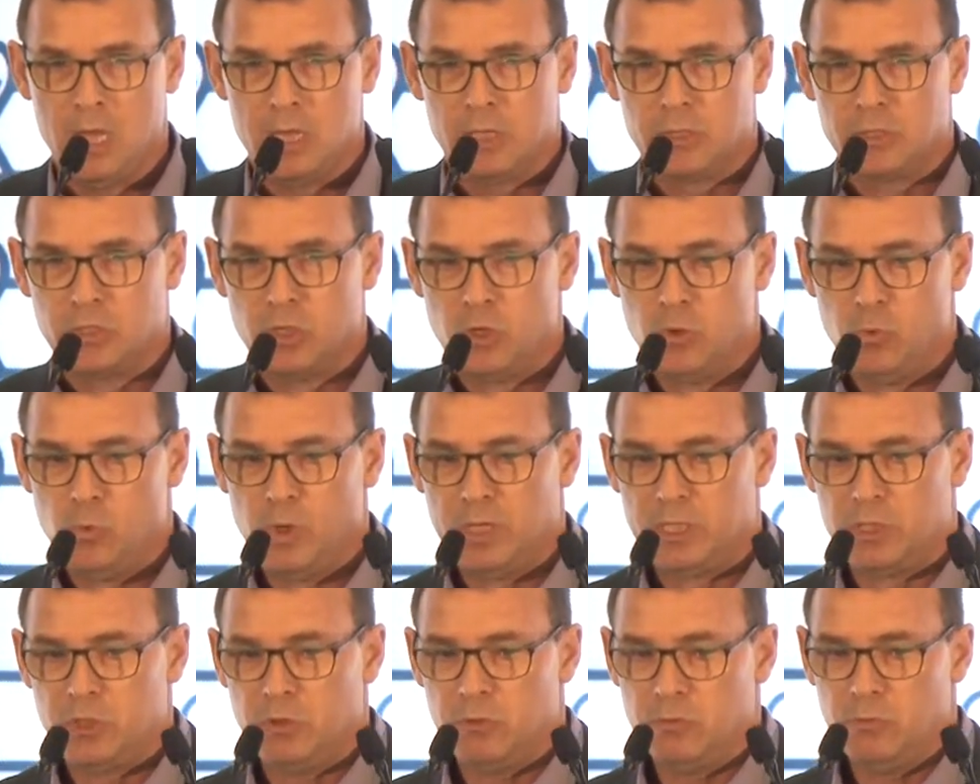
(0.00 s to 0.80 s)
So
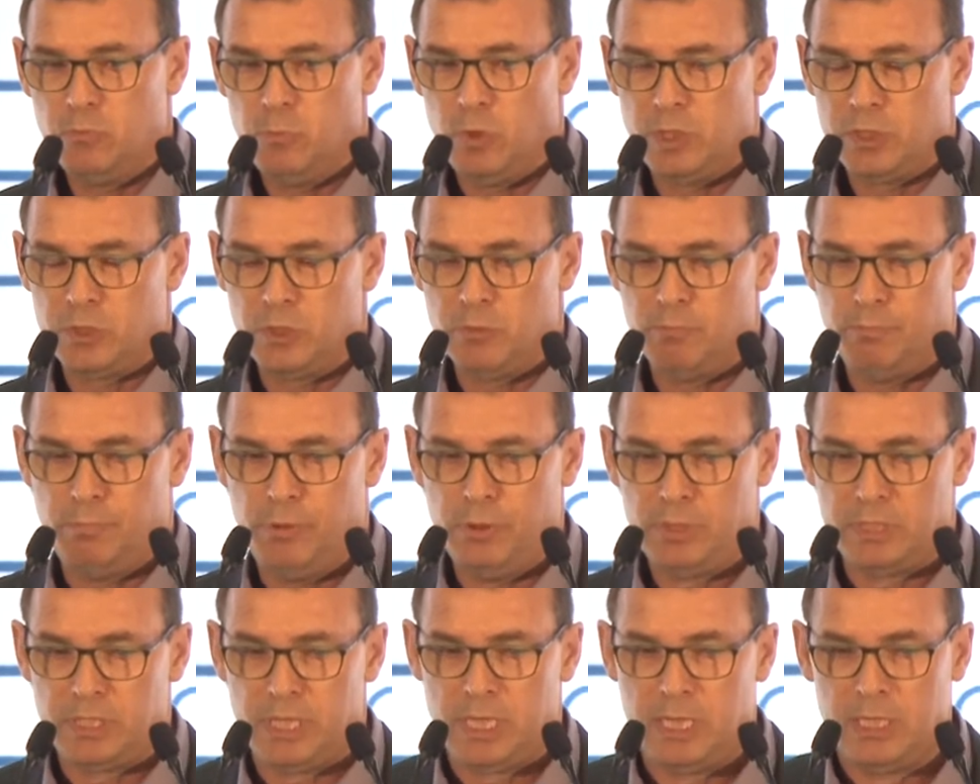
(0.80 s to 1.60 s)
what you, what you
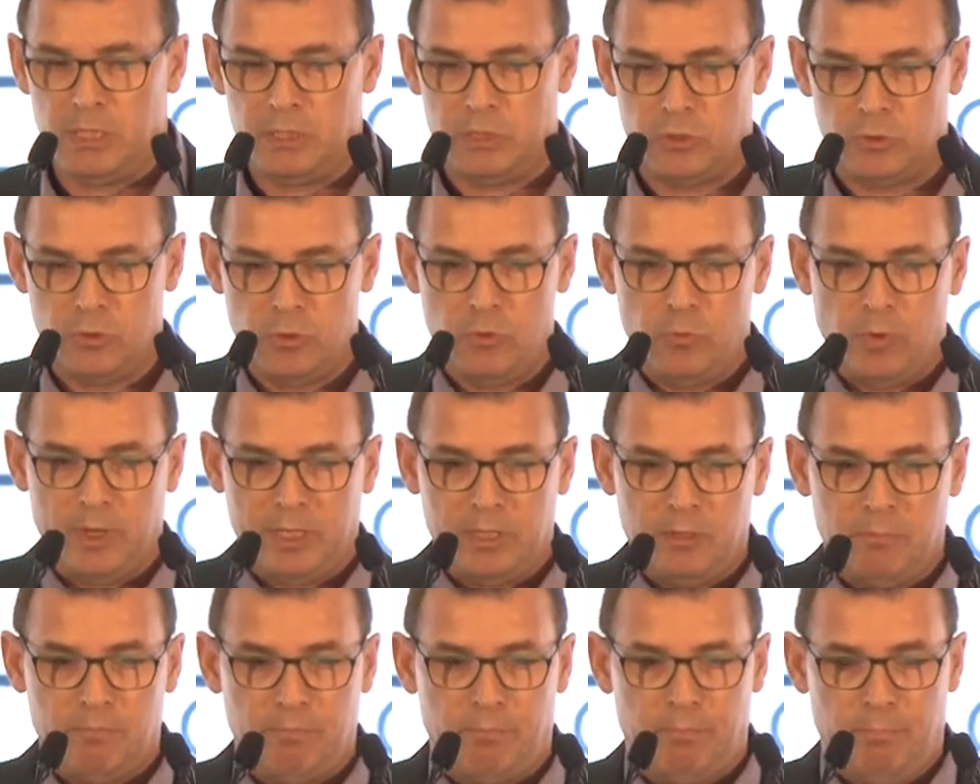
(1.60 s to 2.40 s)
put into, when
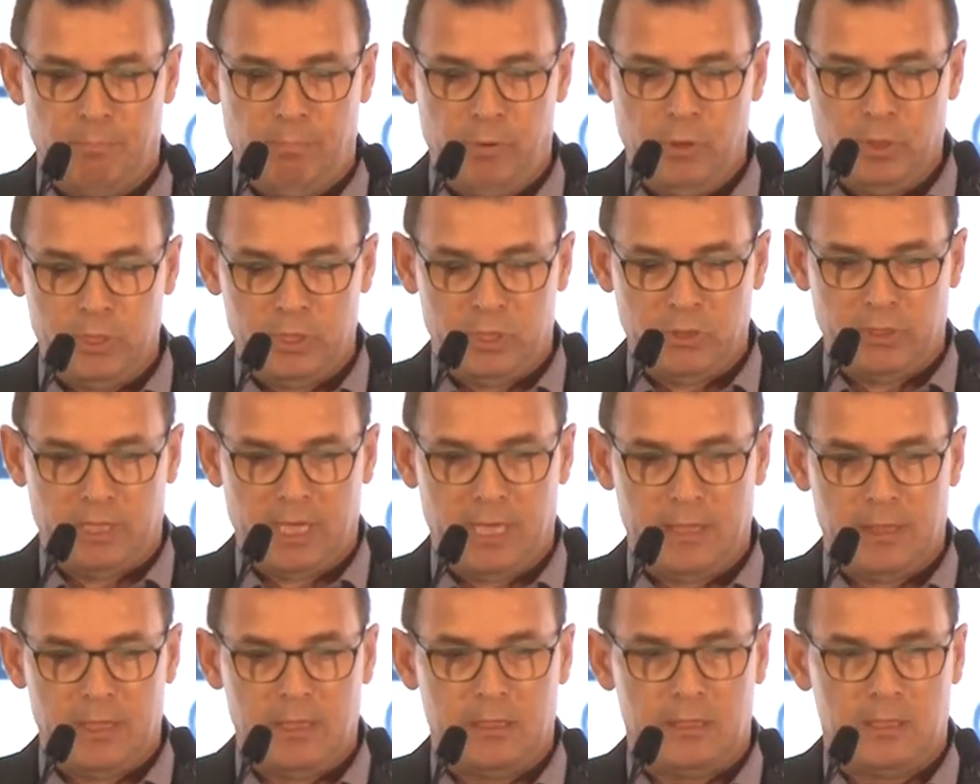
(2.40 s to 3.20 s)
you put
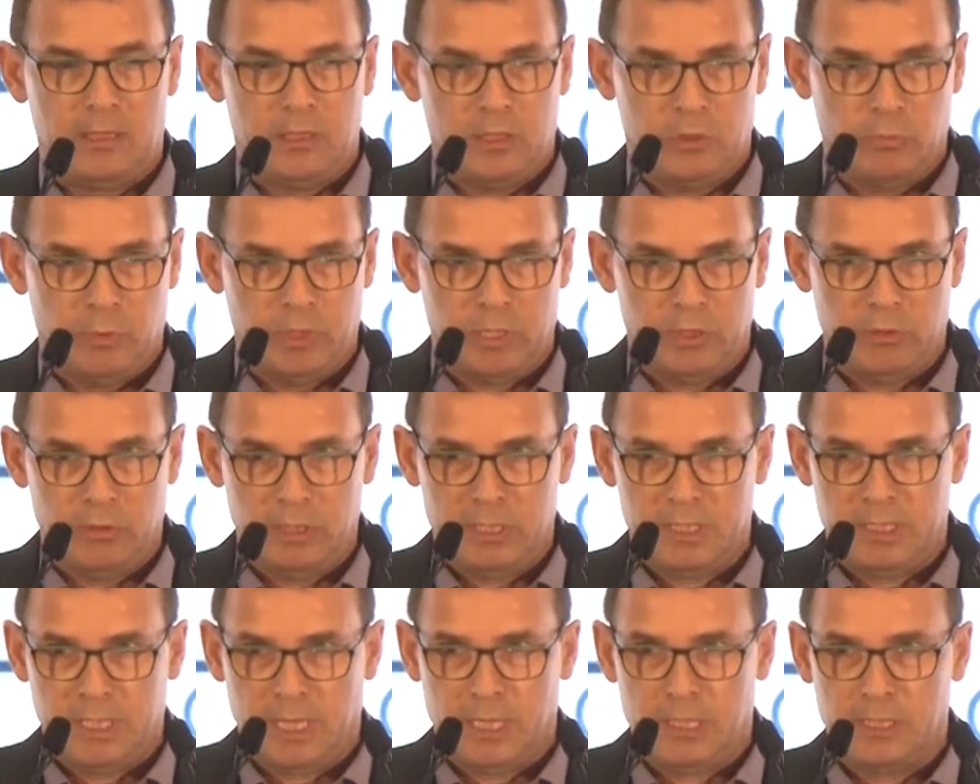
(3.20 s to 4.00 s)
together the individual
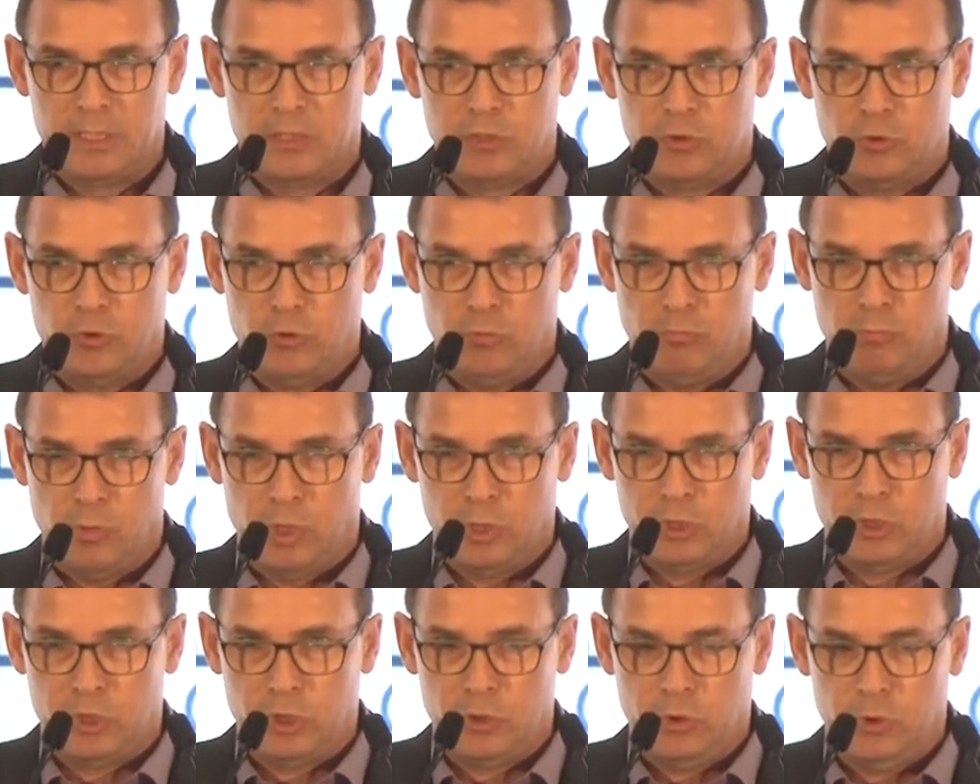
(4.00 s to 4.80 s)
cells to
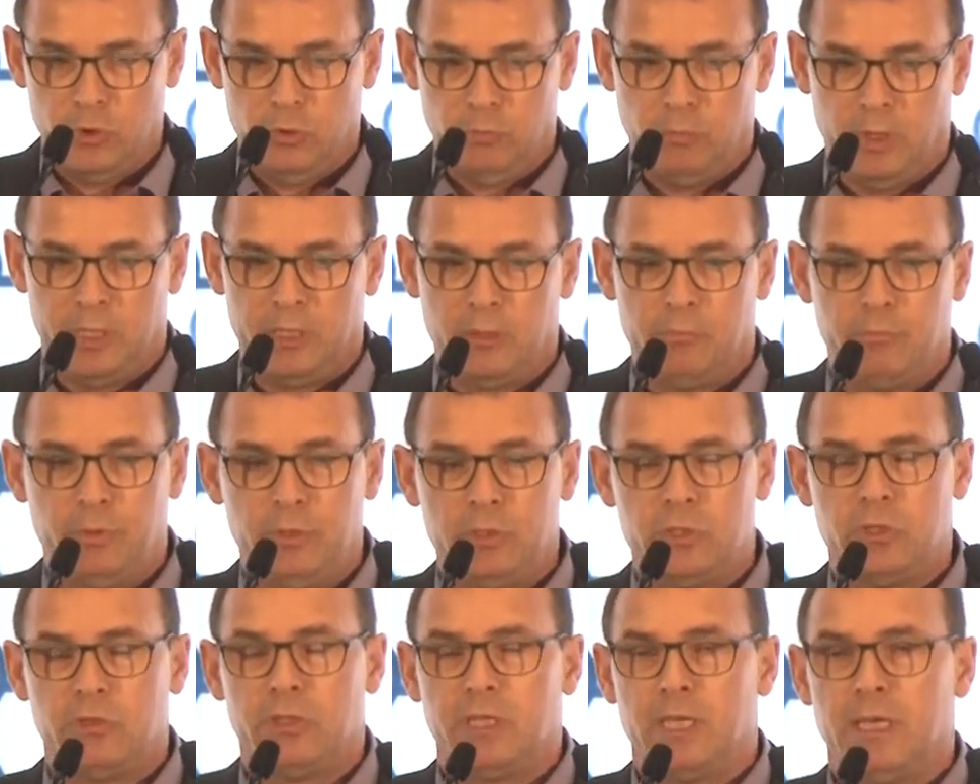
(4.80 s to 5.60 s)
module, when you
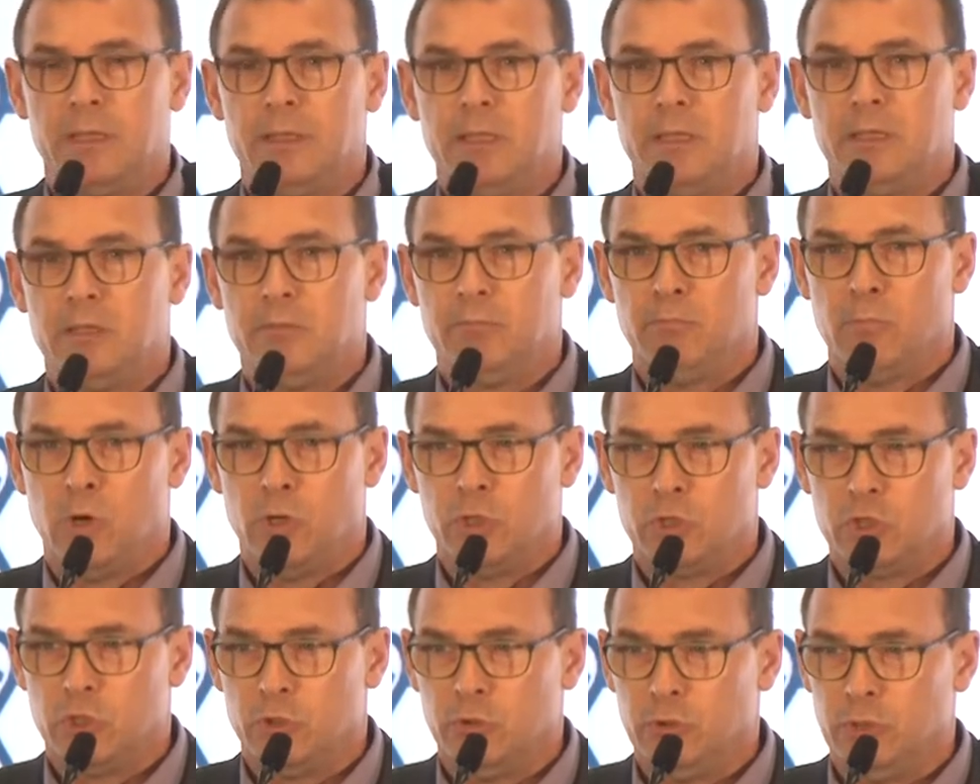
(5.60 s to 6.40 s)
put together the
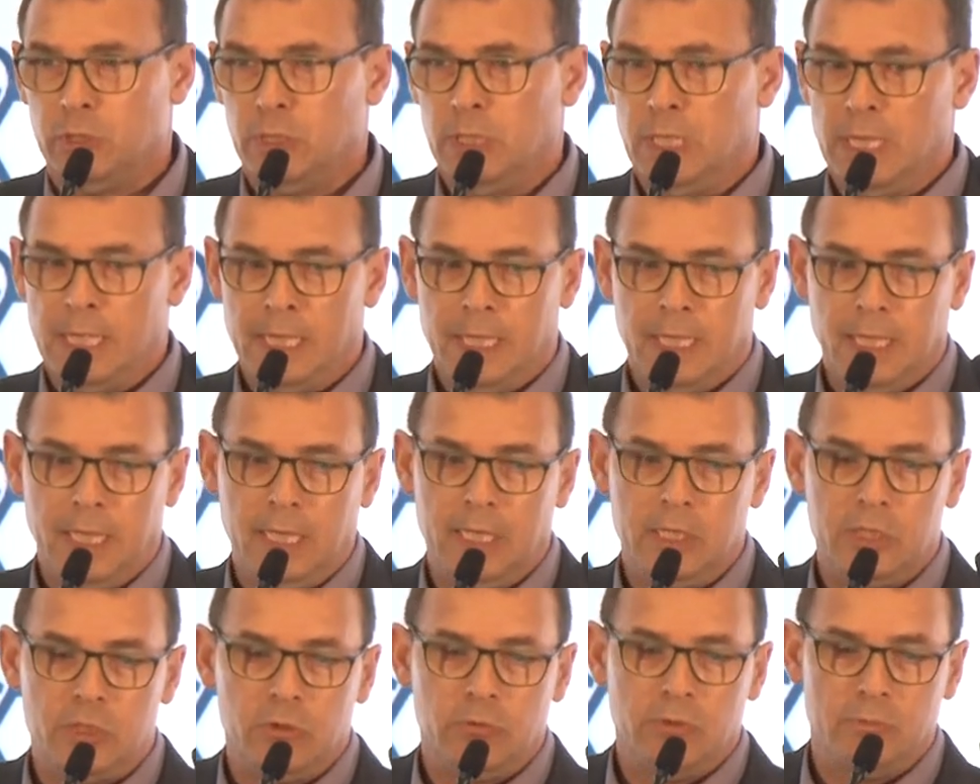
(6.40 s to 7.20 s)
module
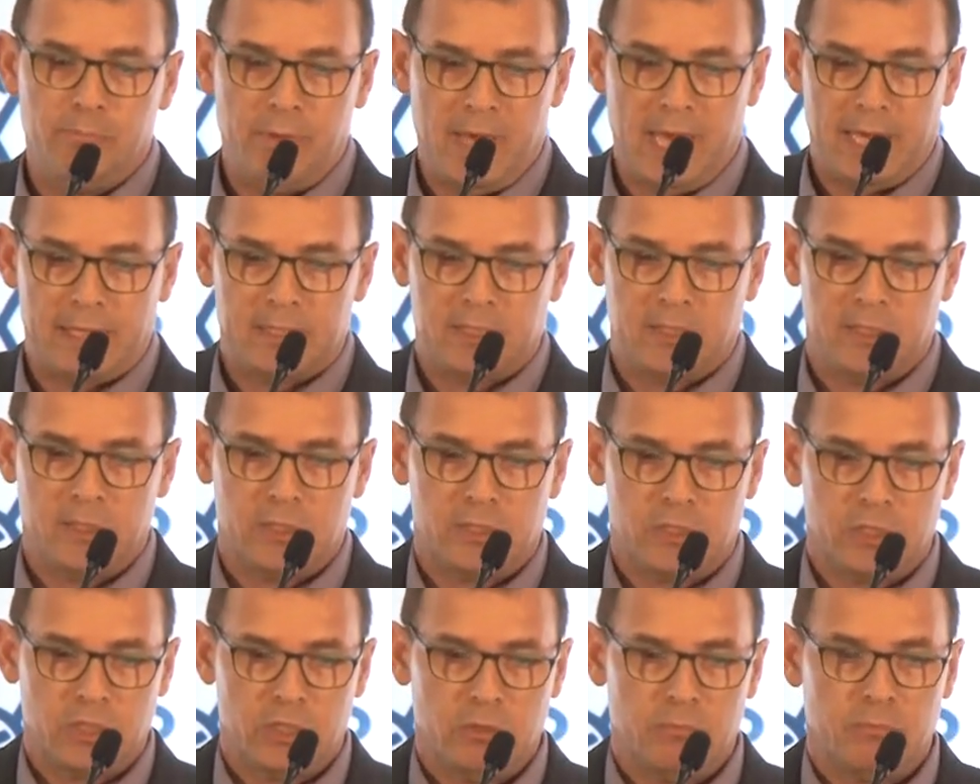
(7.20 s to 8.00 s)
into a pack
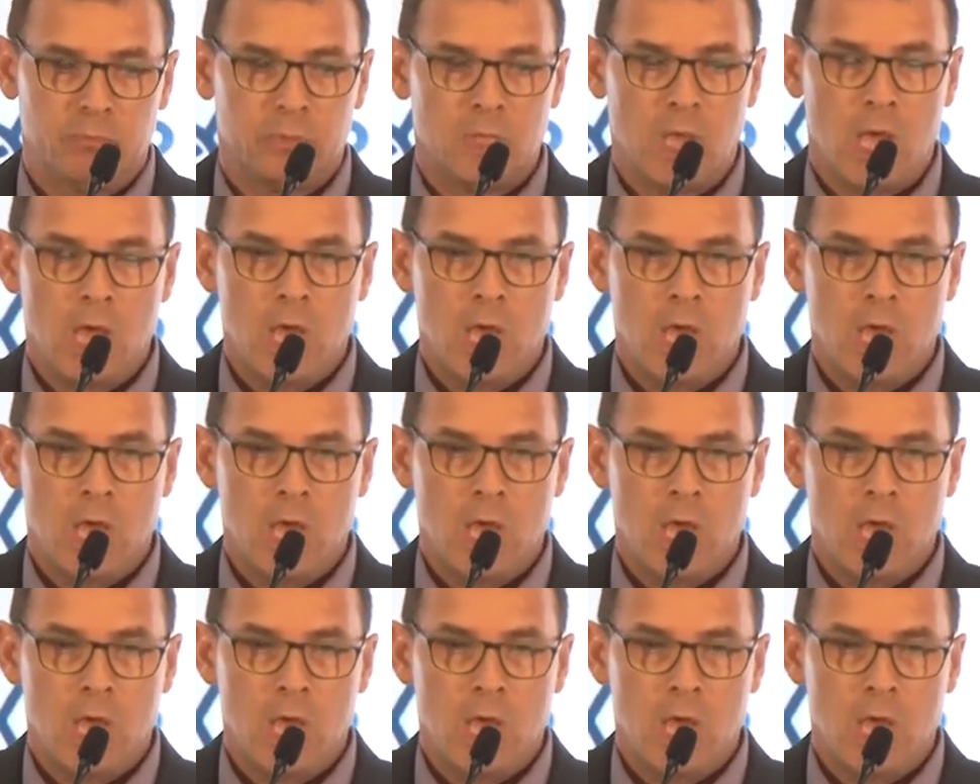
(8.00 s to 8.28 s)
system,